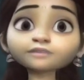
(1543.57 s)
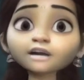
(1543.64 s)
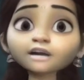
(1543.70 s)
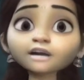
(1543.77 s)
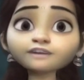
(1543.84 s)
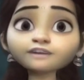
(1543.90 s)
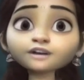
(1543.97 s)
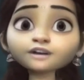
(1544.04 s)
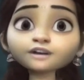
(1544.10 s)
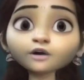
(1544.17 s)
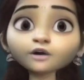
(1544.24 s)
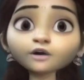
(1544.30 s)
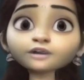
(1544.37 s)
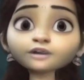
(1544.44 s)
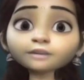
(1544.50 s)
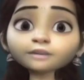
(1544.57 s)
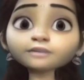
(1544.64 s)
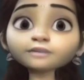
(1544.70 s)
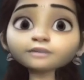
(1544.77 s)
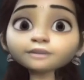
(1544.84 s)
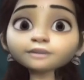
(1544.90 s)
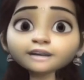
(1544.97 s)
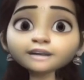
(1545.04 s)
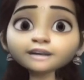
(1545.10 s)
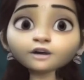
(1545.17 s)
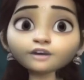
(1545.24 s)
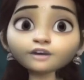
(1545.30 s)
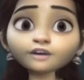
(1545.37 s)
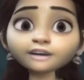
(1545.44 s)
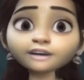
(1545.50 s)
If you want to remember meaning
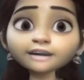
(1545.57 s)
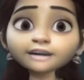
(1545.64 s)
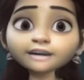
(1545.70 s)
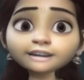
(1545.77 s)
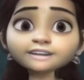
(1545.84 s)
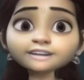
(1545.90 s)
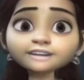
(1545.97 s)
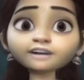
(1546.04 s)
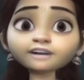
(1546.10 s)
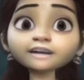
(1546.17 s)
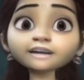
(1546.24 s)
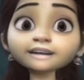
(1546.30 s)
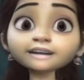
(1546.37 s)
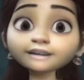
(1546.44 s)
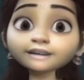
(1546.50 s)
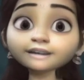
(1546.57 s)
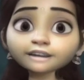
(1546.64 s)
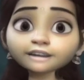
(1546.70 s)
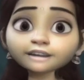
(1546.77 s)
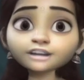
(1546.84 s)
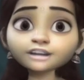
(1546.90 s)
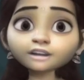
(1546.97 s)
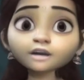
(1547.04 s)
of an English word in English,